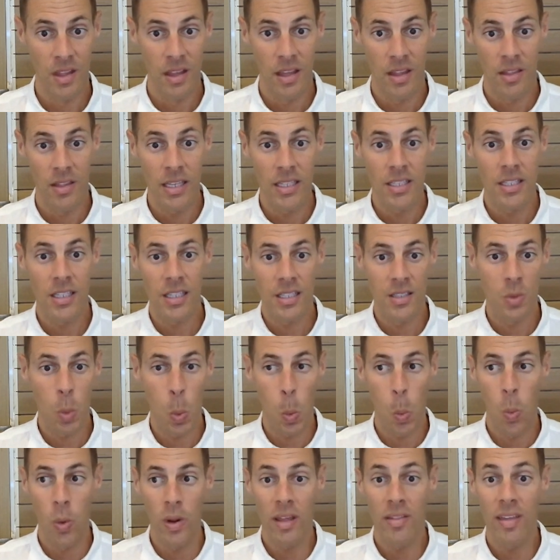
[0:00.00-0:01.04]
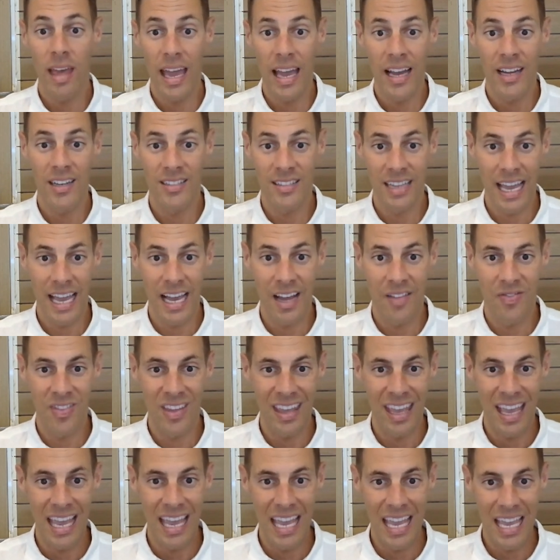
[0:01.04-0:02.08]
This is without doubt
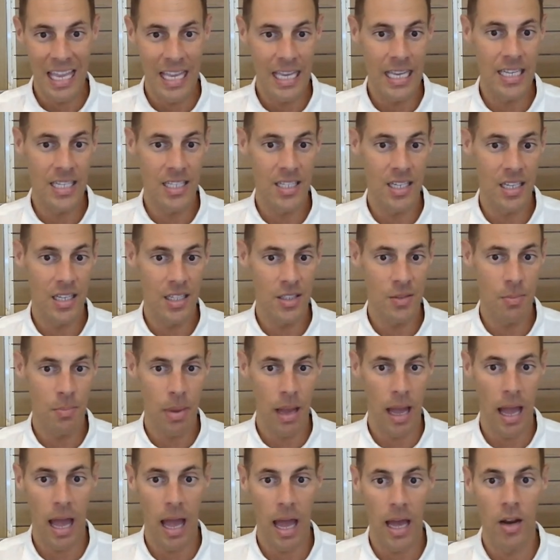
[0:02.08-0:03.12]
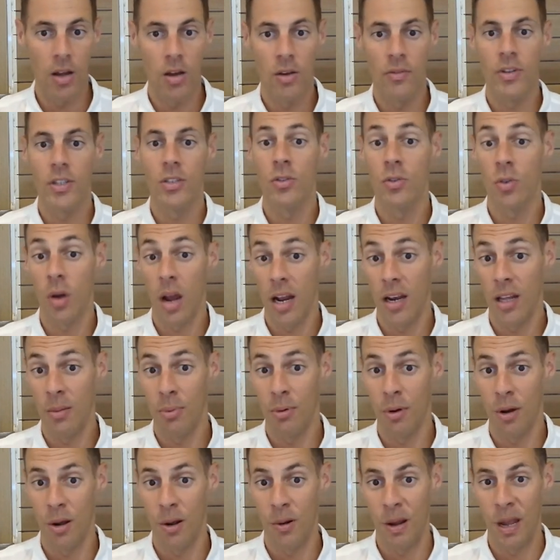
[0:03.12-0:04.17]
the easiest part of a training
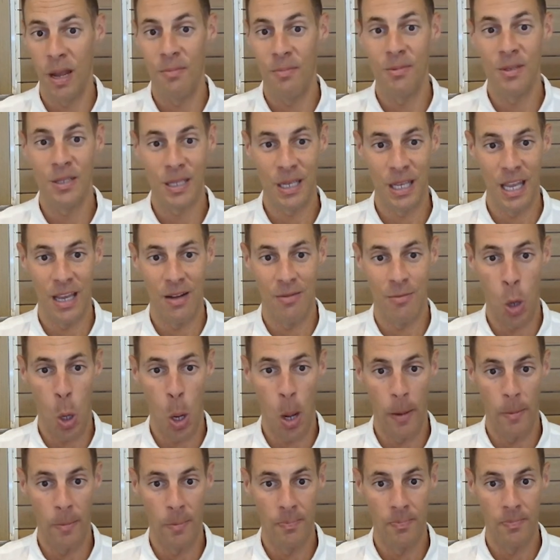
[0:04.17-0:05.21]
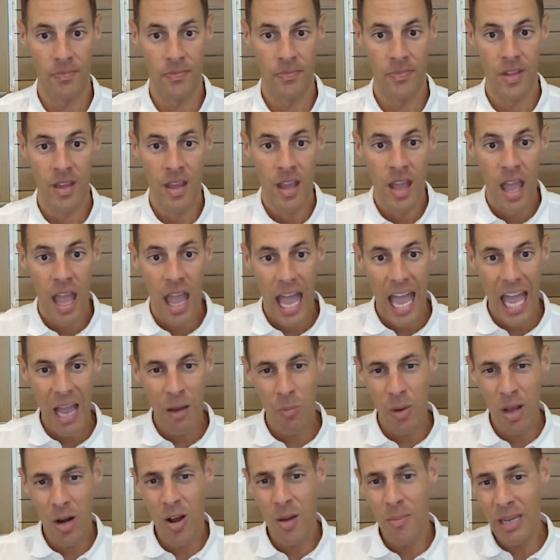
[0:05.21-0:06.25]
program to get right.
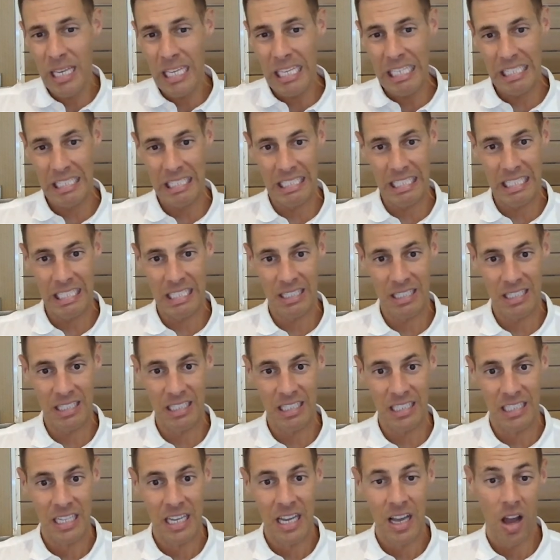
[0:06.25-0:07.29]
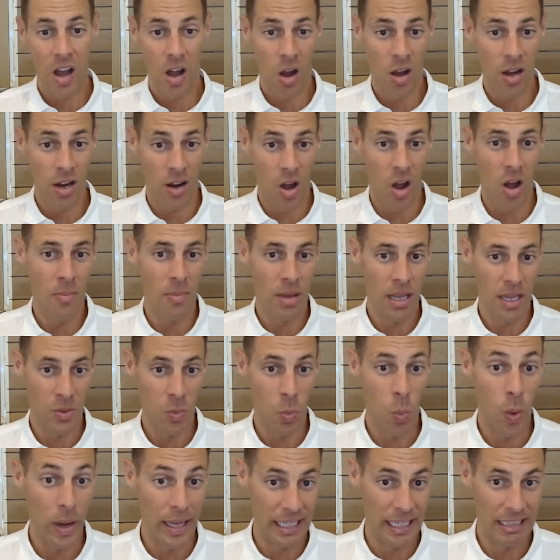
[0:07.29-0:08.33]
And when I mean consistent, I
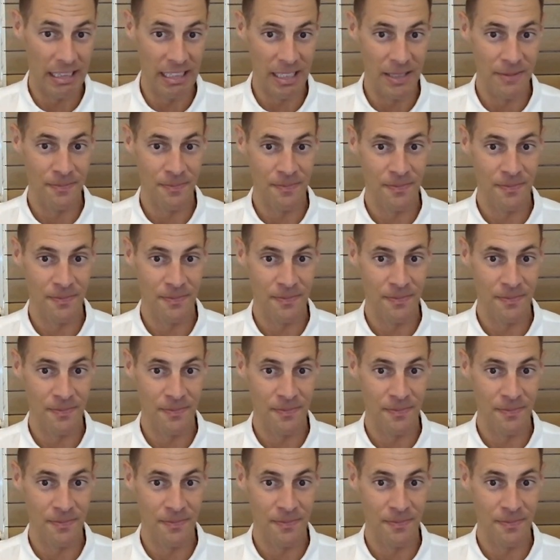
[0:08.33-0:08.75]
mean weekly.